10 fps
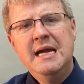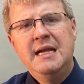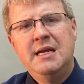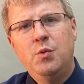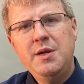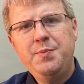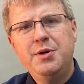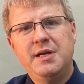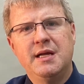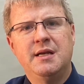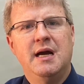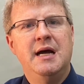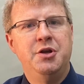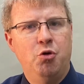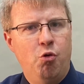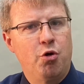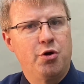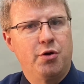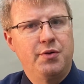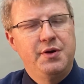Now, we put in an
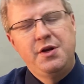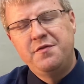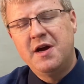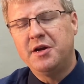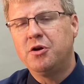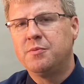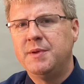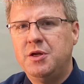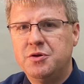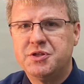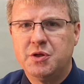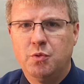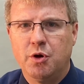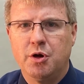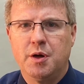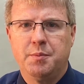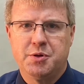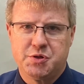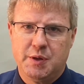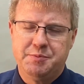order. You've not heard me use the word
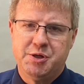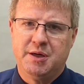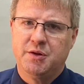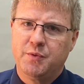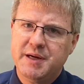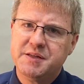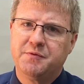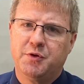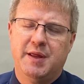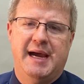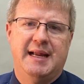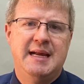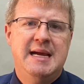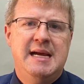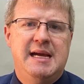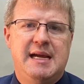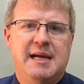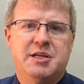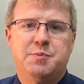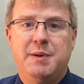prescription, and the reason for that
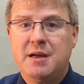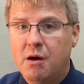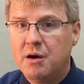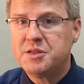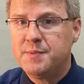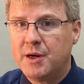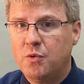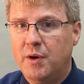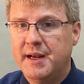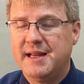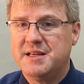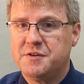is because marijuana is